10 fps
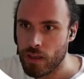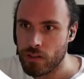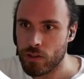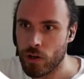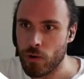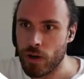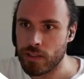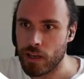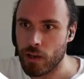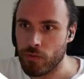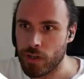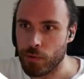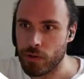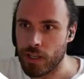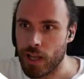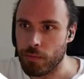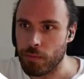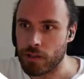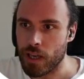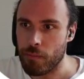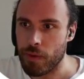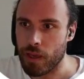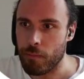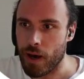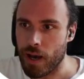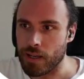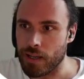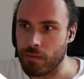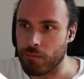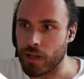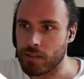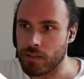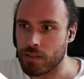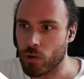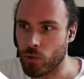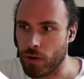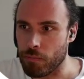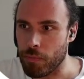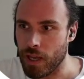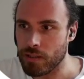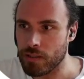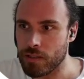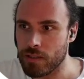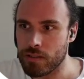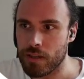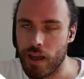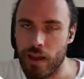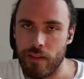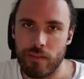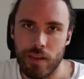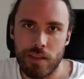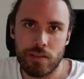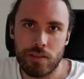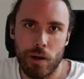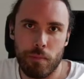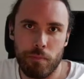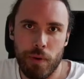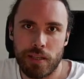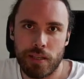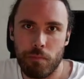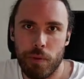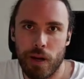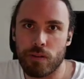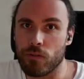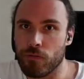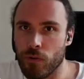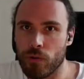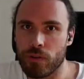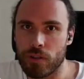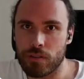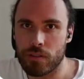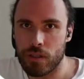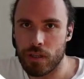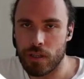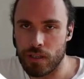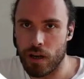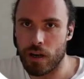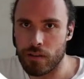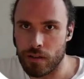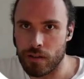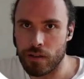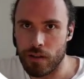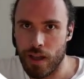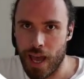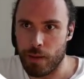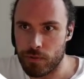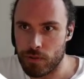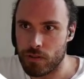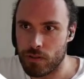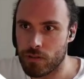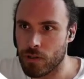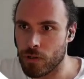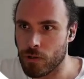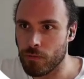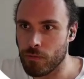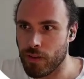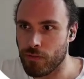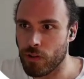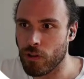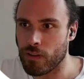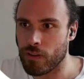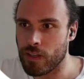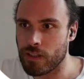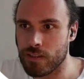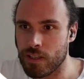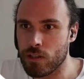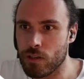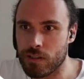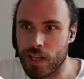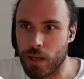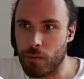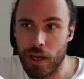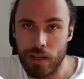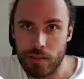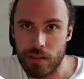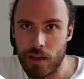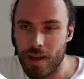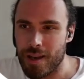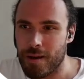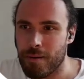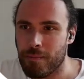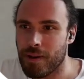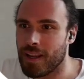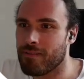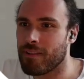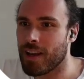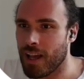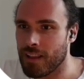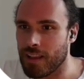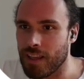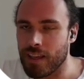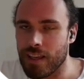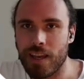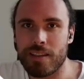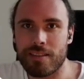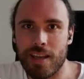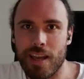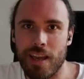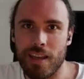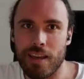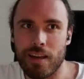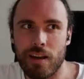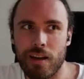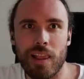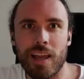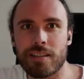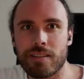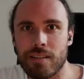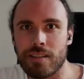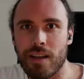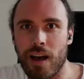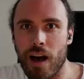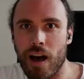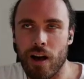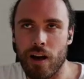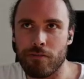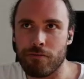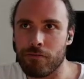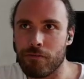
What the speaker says: So as I already pointed out, blocks can be combined in branches or on pages, and these are best compared to folders in other apps. So if you look at this, this looks like a page, but in reality, it's a collection of